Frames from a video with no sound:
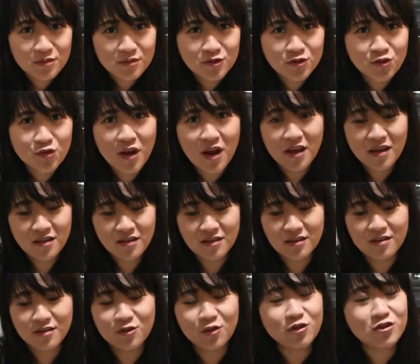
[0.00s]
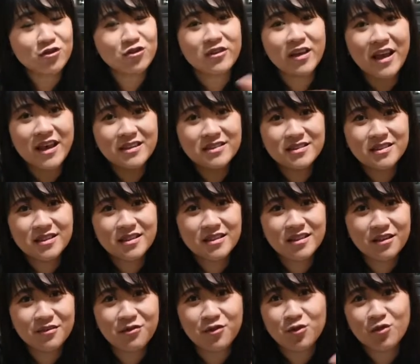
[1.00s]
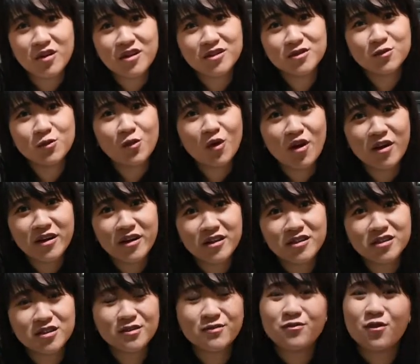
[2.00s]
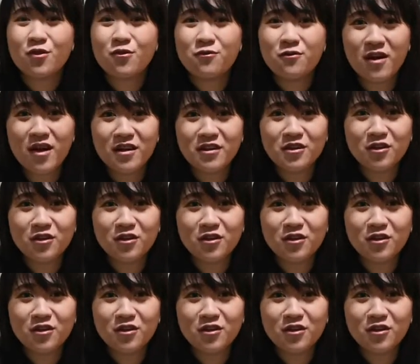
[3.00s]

try or test it if you guys want it, just for fun, you